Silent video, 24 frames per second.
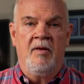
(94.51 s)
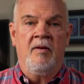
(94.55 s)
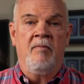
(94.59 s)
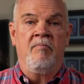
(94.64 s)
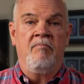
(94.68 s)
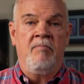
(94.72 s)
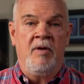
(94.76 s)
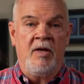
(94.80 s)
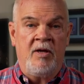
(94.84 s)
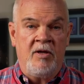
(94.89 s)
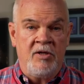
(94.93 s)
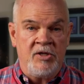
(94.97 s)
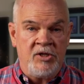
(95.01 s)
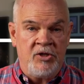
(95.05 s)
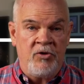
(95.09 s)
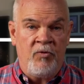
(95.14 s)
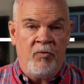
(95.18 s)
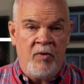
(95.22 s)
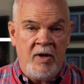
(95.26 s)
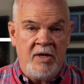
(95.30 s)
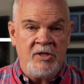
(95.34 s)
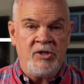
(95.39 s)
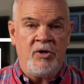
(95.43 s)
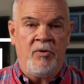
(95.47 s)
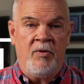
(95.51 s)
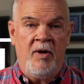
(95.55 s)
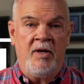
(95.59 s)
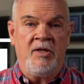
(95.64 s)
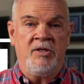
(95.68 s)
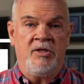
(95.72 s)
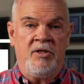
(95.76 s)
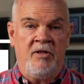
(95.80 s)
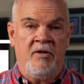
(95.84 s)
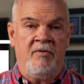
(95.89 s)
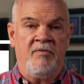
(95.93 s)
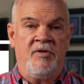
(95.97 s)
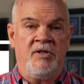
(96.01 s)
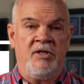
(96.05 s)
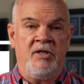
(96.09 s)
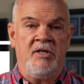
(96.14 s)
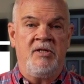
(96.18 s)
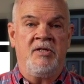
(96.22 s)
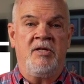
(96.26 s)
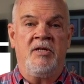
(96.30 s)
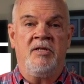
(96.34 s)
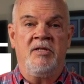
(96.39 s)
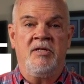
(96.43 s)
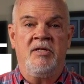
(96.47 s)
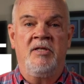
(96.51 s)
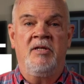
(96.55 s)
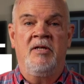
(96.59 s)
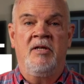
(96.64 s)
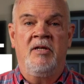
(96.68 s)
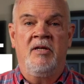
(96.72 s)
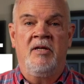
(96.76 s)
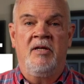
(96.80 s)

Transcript: because the resurrection of Jesus